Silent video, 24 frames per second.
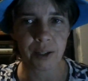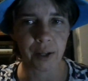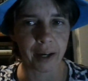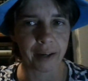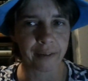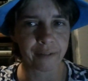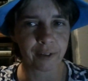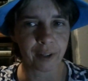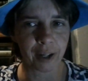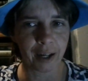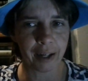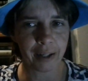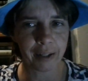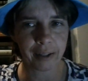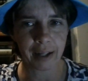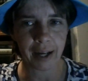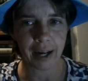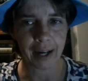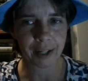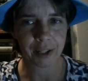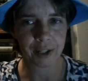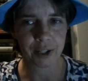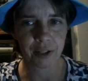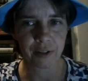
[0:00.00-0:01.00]
I've not
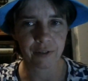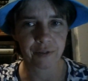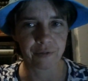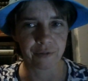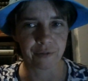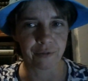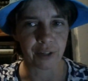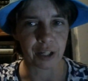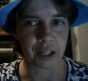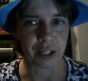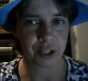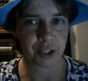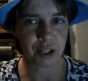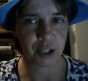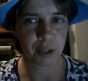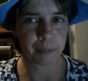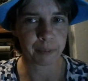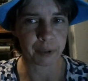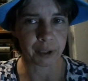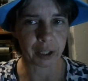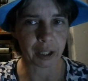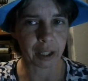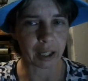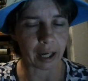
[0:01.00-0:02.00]
actually finished a
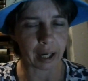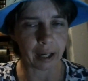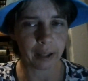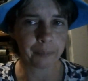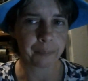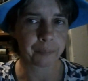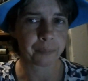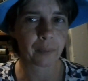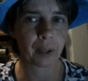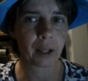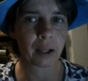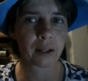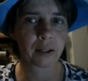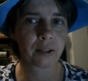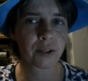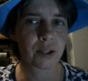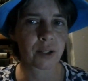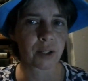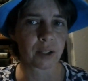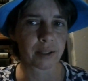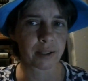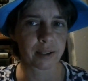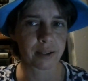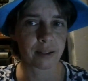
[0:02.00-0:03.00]
book yet, so
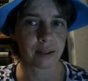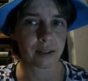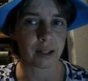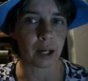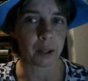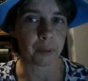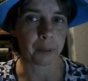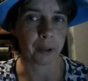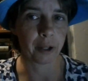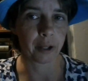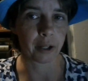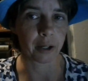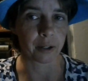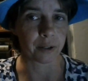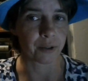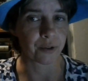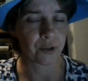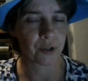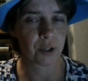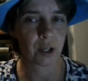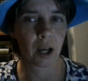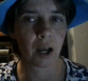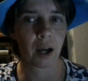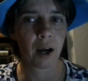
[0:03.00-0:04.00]
this is not one of
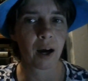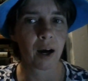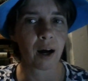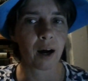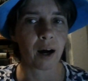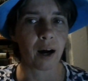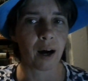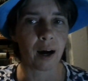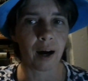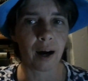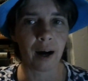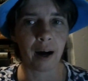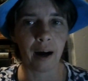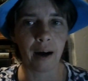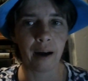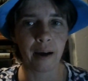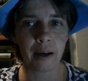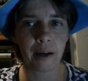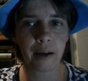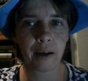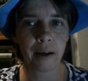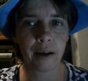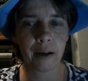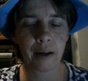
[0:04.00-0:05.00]
those. I
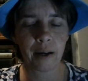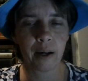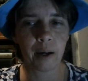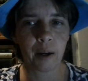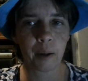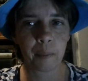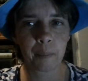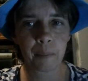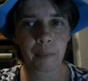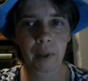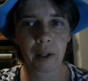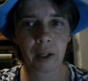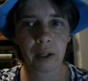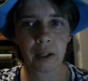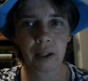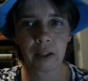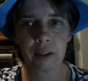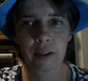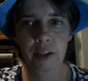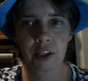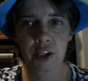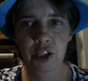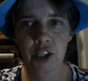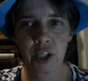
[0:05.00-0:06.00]
am here
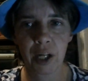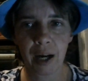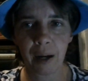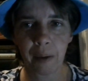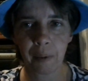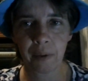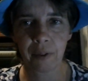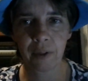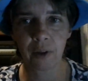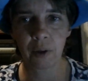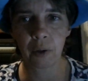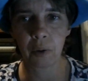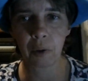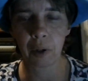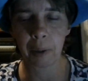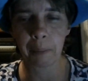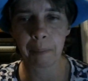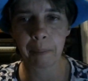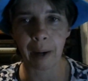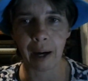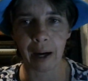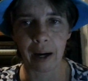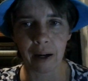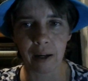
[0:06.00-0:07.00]
to chat with you
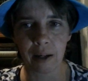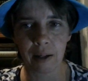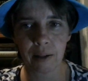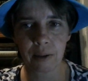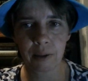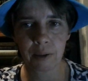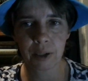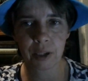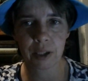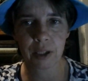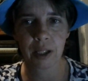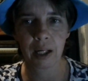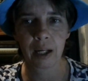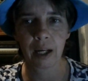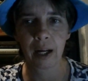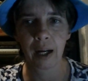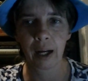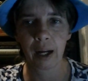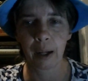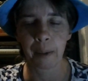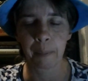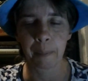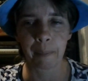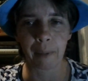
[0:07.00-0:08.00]
about
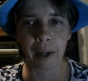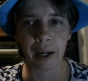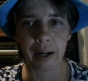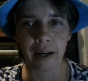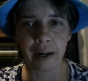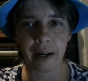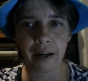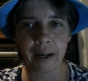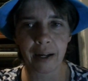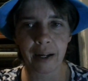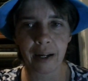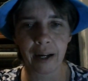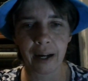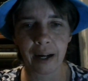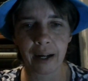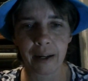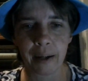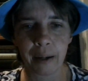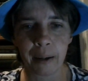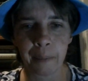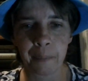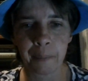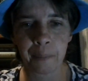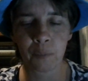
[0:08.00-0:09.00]

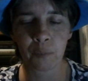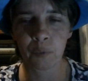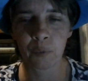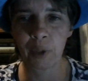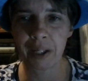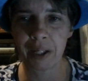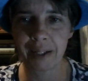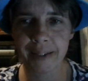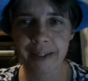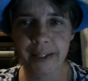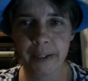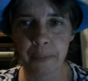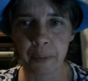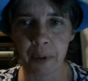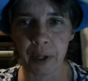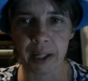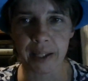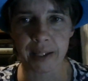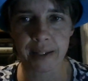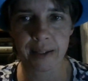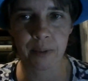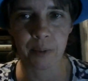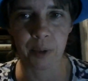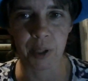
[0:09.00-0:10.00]
my reading
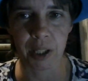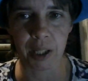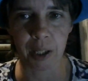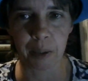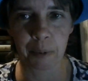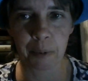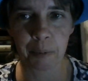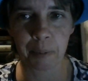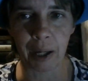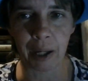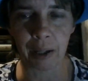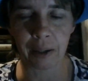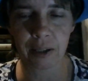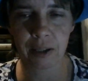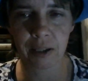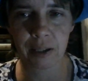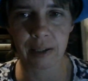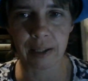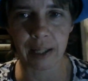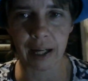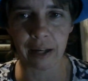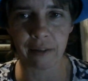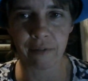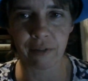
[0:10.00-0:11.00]
sprints, which I'm about to
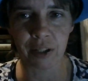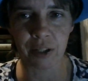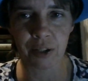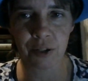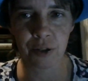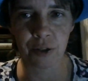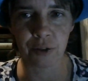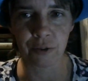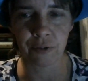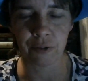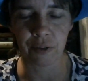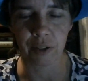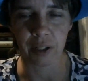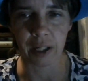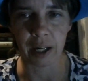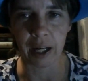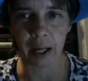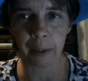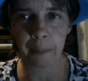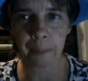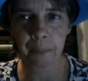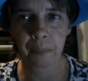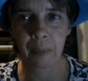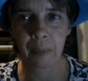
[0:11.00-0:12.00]
dive into for the night.